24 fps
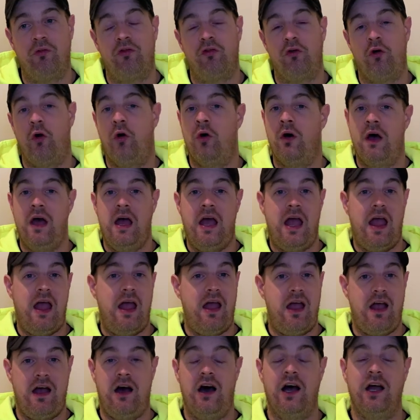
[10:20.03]
So
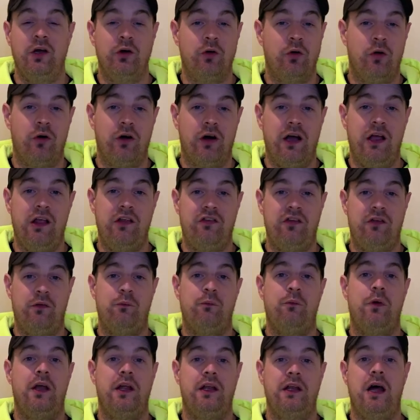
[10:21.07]
I know, guys,
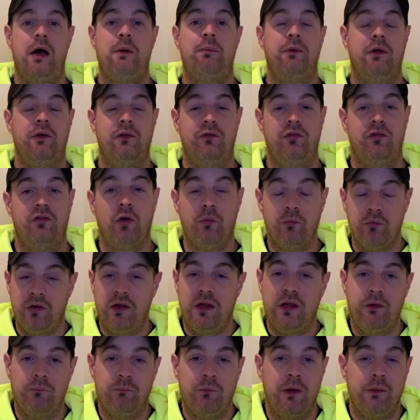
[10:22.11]
it might not be, some of
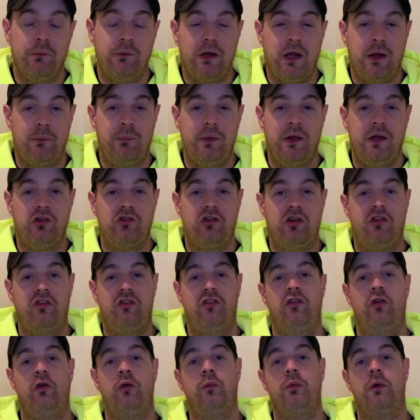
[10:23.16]
you might not be
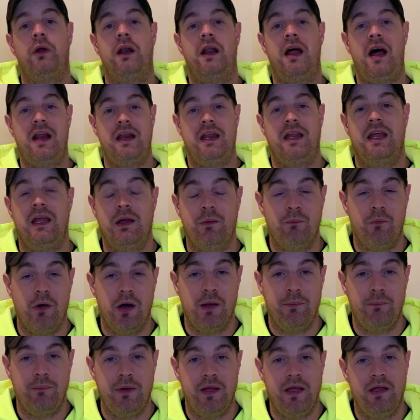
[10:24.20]
interested too, but a lot of you
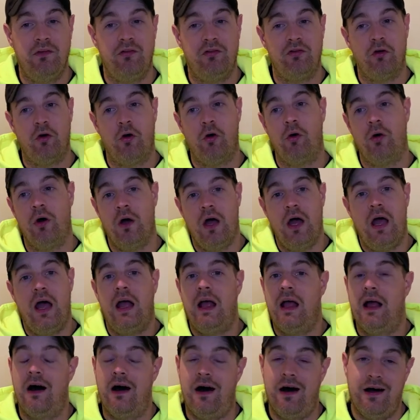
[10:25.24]
might be. So
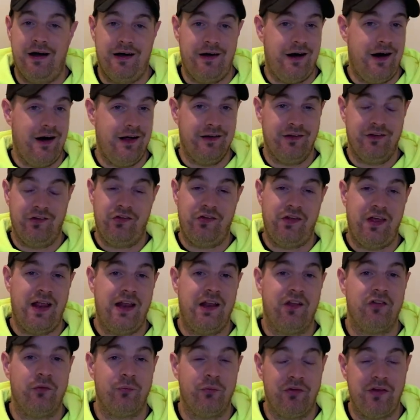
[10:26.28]
all I'm saying
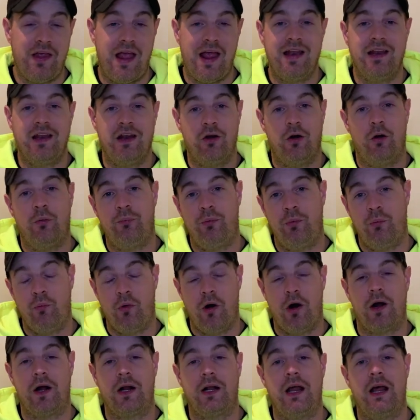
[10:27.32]
is I'm setting it up, I'm
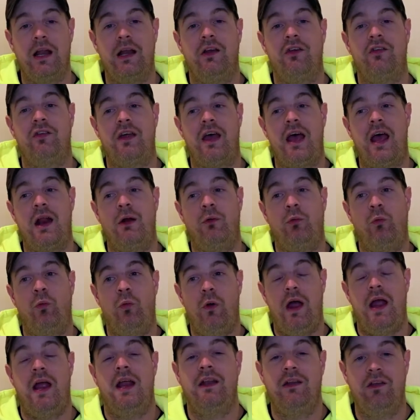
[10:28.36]
working on it, and
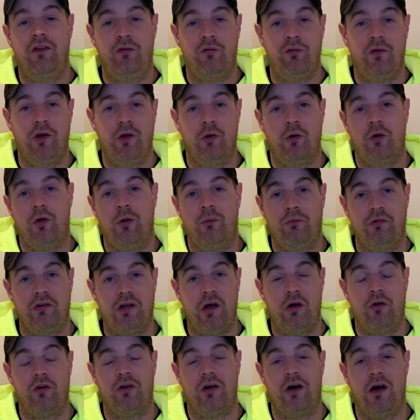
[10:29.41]
when this video comes
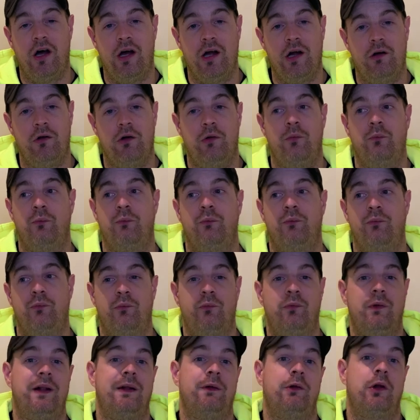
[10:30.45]
out, I'm
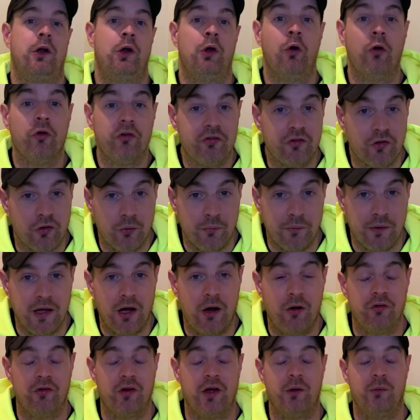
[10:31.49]
close to coming
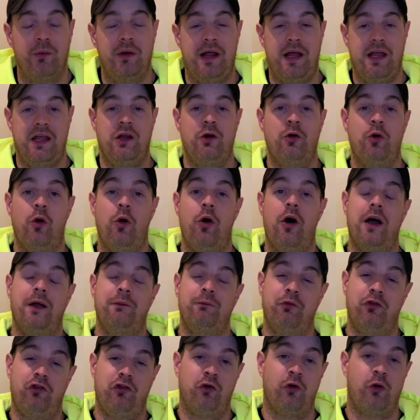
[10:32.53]
out, I will let you know.
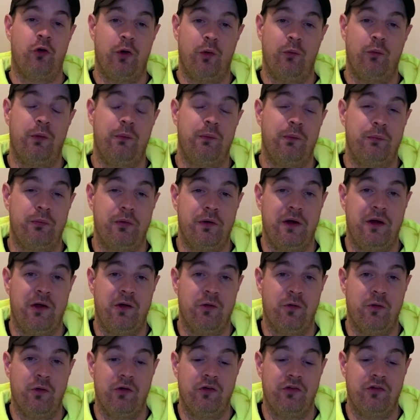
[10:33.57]
I'm sure it will be pretty
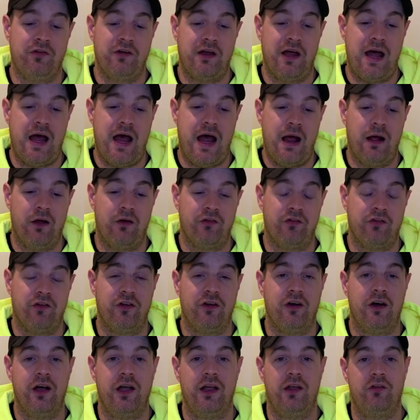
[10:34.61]
good because the
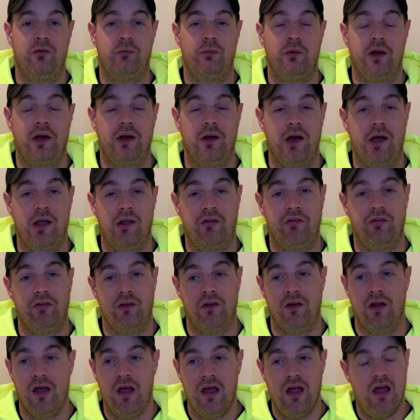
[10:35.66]
guy is pretty nice
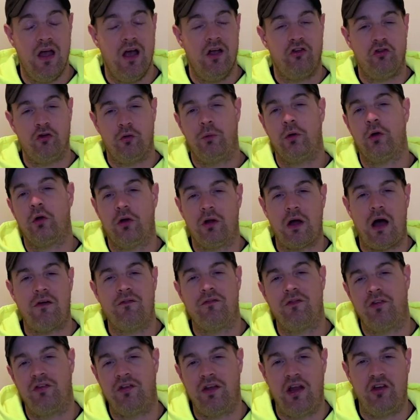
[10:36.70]
and sure be a good
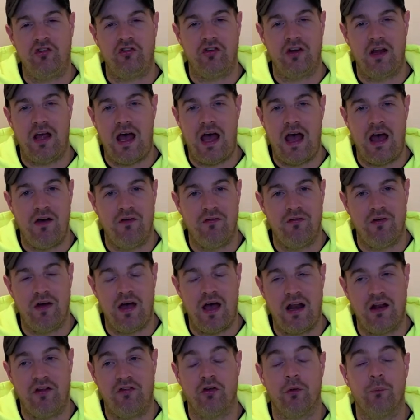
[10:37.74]
conversation to have.
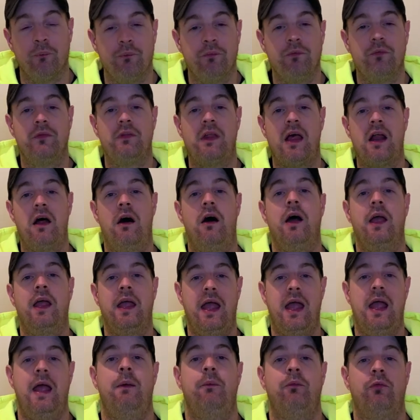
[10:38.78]
And something that I
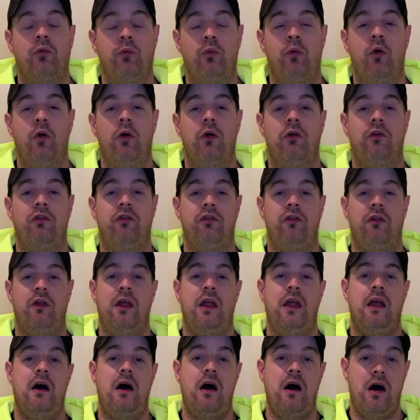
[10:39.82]
aim towards
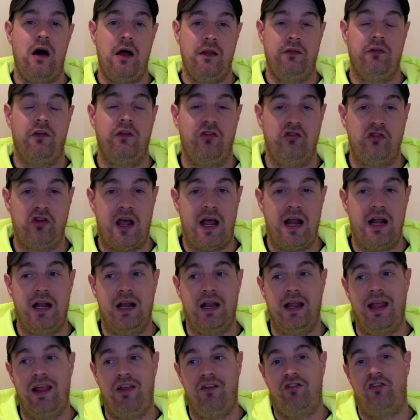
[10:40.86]
on this
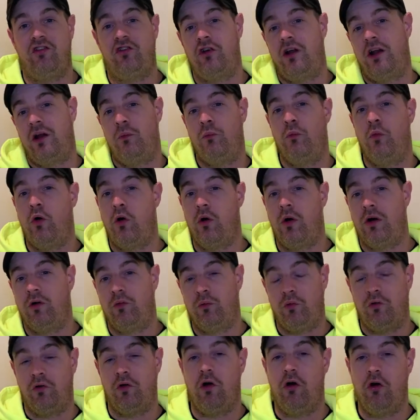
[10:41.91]
channel is kind of more
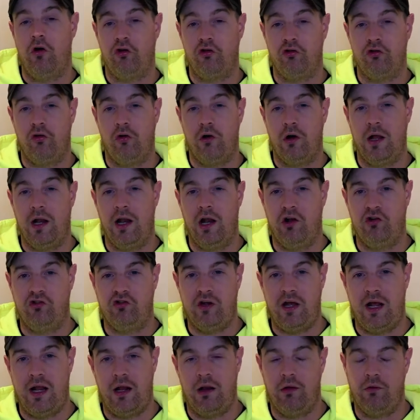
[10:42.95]
into a talk show kind of
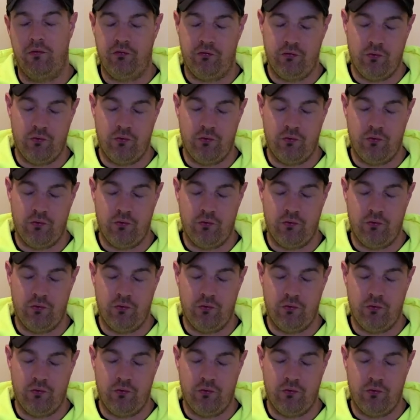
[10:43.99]
channel.